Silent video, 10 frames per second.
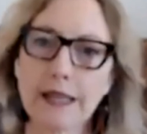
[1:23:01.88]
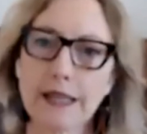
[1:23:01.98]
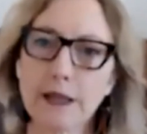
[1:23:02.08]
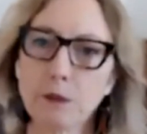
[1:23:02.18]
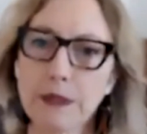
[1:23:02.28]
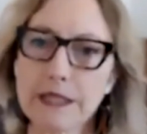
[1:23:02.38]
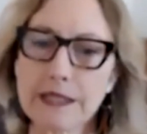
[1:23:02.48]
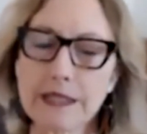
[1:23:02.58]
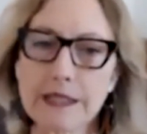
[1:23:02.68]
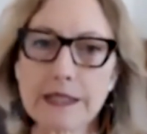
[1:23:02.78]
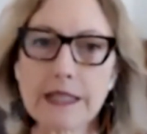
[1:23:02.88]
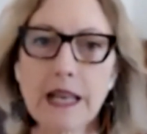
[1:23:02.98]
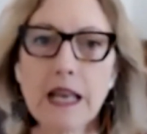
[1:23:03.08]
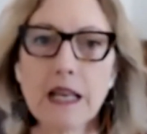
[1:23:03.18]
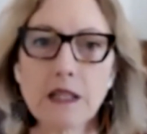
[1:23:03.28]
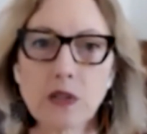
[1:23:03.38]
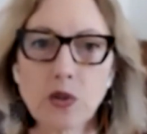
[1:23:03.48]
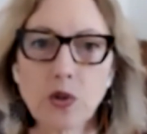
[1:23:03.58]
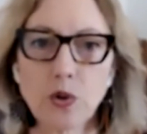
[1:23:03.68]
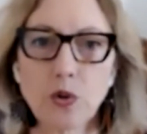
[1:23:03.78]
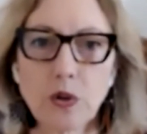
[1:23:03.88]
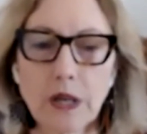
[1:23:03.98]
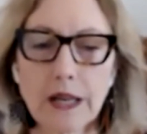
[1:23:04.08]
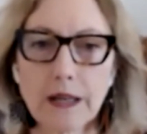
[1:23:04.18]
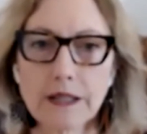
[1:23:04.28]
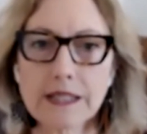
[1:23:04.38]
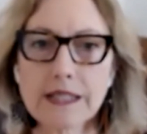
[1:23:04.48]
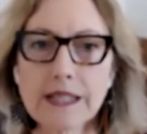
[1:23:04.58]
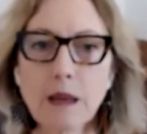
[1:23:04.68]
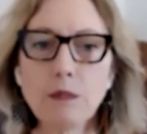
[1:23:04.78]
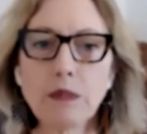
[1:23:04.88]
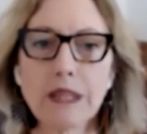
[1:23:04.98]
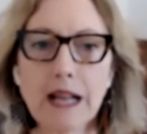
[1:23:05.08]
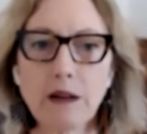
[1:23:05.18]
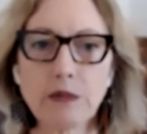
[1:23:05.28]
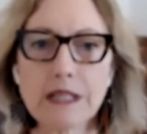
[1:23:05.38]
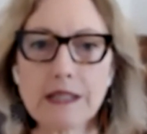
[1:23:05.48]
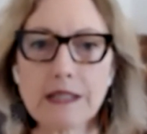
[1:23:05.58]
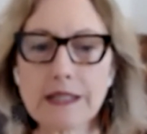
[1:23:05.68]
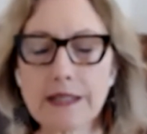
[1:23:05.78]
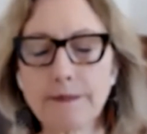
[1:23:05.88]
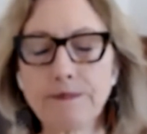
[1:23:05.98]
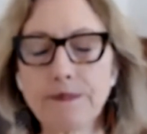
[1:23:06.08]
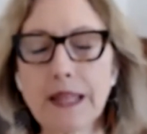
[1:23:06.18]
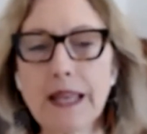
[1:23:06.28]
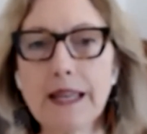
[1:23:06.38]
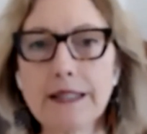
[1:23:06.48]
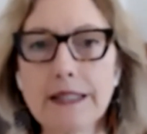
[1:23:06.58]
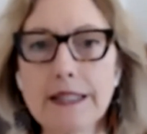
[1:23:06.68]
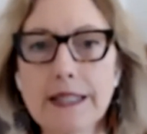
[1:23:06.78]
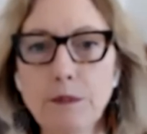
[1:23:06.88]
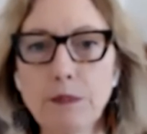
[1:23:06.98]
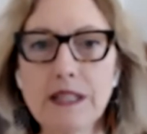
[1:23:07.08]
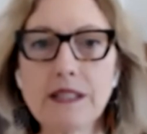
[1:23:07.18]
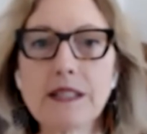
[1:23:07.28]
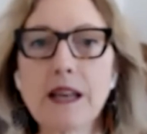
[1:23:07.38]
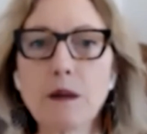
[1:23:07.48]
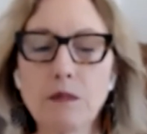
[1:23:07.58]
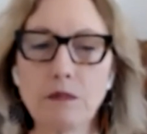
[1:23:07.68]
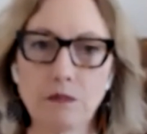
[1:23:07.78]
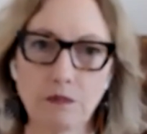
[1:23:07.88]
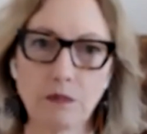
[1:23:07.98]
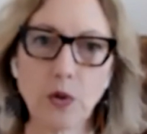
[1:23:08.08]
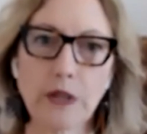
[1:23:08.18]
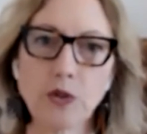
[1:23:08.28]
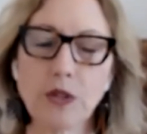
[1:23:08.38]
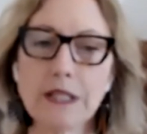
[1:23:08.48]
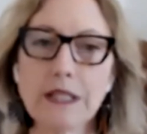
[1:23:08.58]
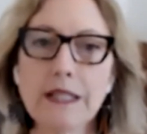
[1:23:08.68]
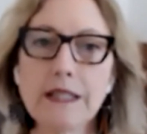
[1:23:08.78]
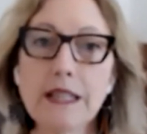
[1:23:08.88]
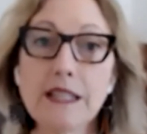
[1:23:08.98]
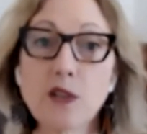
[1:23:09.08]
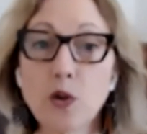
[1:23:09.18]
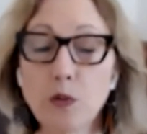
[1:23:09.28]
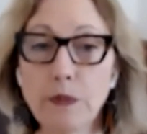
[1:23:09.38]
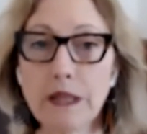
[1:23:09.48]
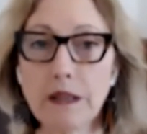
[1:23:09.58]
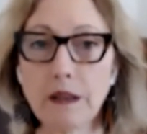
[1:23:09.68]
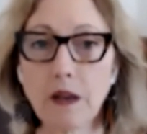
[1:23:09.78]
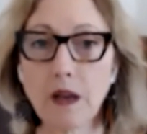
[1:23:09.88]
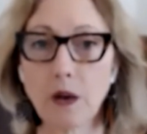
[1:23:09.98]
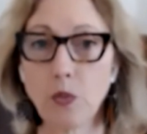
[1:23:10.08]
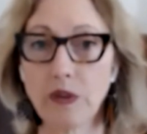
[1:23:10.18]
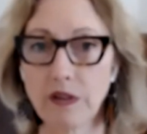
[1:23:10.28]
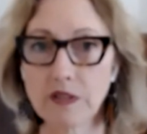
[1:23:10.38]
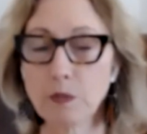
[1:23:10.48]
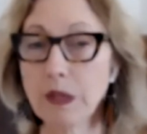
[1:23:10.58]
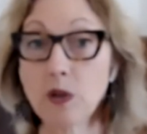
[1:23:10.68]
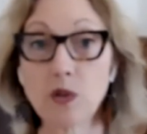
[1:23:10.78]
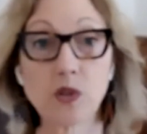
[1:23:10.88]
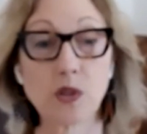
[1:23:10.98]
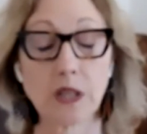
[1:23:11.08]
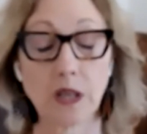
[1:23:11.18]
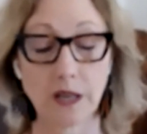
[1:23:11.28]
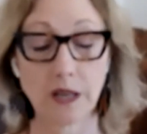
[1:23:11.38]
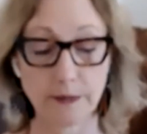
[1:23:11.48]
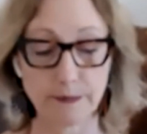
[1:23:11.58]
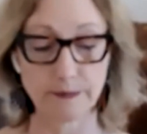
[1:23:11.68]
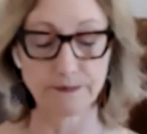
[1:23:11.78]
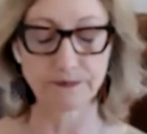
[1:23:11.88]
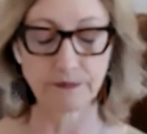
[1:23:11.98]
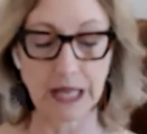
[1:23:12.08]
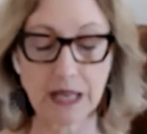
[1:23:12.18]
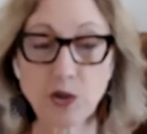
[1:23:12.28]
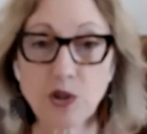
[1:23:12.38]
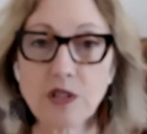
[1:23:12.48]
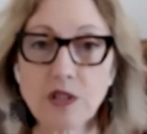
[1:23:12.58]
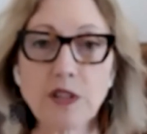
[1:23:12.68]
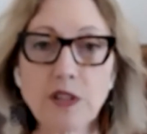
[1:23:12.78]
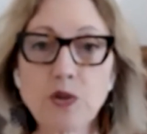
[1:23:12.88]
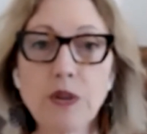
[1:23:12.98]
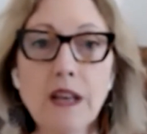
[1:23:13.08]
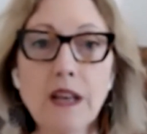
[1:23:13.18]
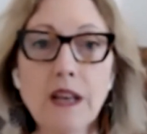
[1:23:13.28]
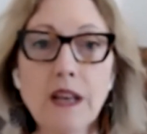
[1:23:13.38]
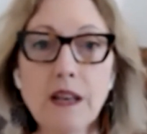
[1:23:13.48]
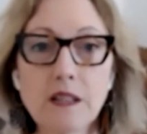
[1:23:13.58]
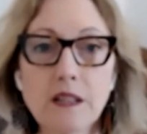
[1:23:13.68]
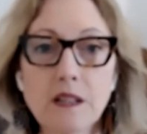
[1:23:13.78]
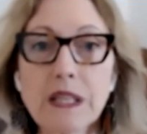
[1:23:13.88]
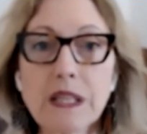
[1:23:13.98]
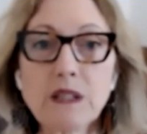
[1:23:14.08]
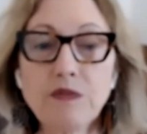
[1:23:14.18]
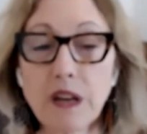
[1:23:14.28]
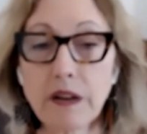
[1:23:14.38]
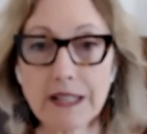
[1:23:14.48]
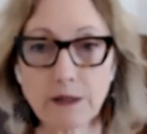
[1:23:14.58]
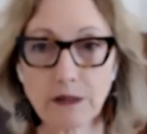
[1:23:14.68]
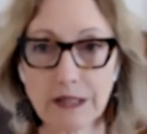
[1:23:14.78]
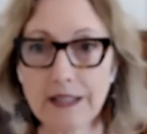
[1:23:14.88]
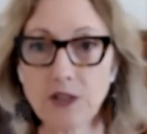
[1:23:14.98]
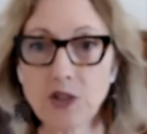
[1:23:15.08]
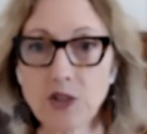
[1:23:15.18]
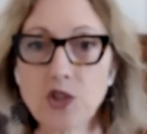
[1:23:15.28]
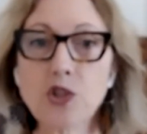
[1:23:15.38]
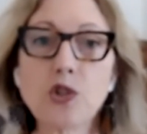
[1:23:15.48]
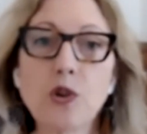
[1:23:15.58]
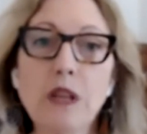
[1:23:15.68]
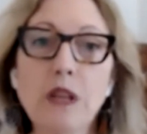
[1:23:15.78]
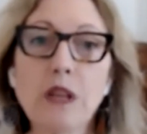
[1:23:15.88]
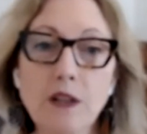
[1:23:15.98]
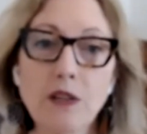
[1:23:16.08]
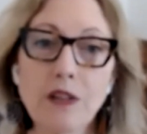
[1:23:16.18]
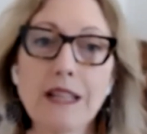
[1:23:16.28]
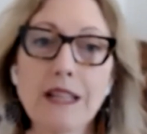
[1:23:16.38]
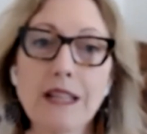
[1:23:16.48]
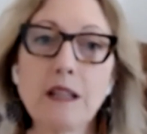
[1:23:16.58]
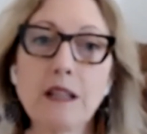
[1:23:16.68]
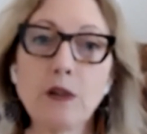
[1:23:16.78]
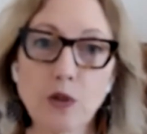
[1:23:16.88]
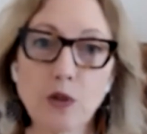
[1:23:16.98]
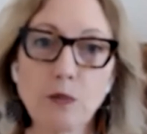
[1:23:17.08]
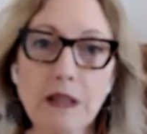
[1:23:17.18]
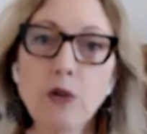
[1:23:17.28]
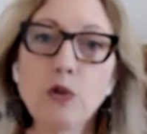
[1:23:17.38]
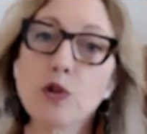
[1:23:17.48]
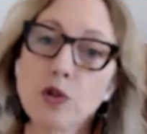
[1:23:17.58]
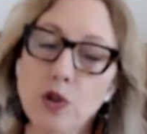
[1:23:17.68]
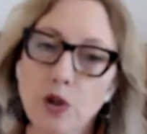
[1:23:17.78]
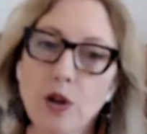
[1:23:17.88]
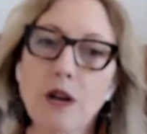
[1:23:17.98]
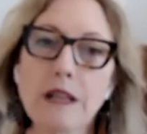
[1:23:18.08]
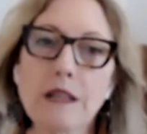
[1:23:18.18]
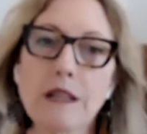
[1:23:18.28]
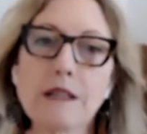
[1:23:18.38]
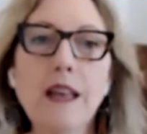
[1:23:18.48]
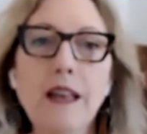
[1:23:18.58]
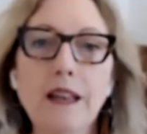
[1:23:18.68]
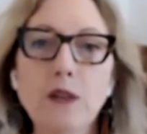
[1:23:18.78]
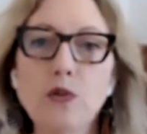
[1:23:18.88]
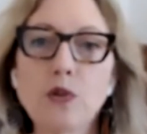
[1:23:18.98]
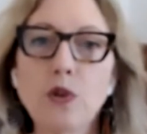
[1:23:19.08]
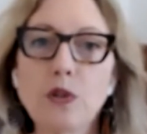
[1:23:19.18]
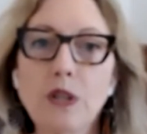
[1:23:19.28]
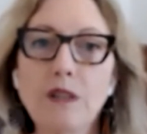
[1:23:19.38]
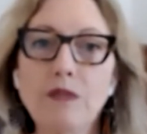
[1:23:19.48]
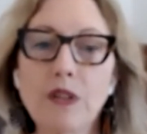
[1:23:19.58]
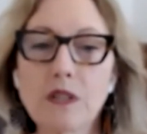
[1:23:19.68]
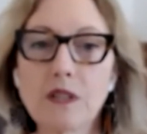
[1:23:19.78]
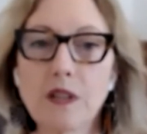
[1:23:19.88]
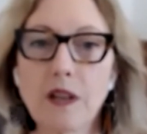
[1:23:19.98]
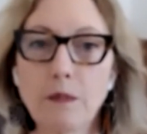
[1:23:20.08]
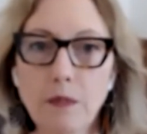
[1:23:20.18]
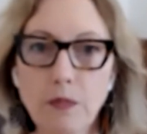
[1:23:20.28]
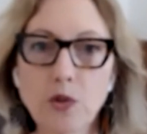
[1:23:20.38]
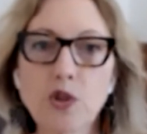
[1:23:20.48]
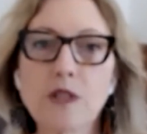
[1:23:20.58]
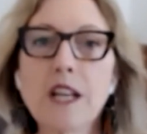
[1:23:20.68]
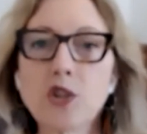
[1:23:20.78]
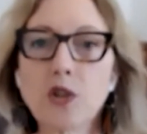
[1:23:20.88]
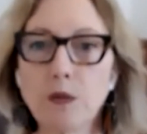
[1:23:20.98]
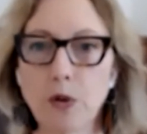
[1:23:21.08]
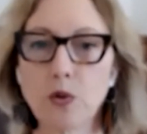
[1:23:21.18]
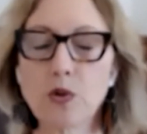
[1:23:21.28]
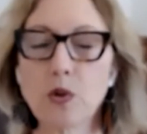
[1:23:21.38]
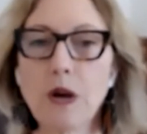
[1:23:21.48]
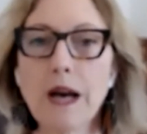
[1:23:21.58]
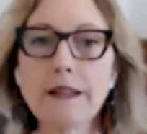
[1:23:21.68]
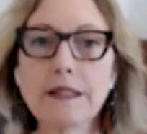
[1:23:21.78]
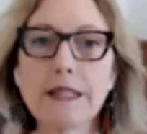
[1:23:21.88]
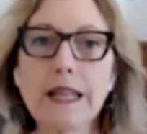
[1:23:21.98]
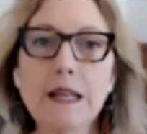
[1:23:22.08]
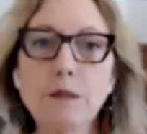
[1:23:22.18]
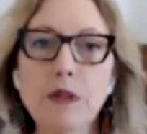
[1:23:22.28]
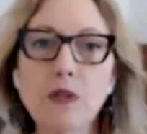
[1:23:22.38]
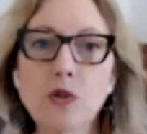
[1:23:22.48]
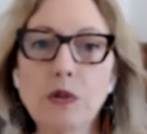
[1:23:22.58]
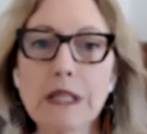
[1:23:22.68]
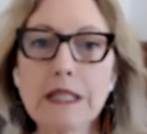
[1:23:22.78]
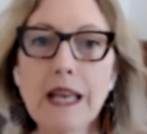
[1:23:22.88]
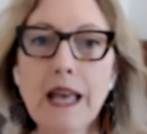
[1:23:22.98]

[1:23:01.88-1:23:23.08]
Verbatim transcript: uh, pieces. So uh, same gallerist, and uh, but this time going to Italy. There's going to be uh, with us because um, Andrea Salvatori speaks very little English. So there's another lady who's going to be there who's also an artist and who's going to give us um, the translation, but also add elements to it.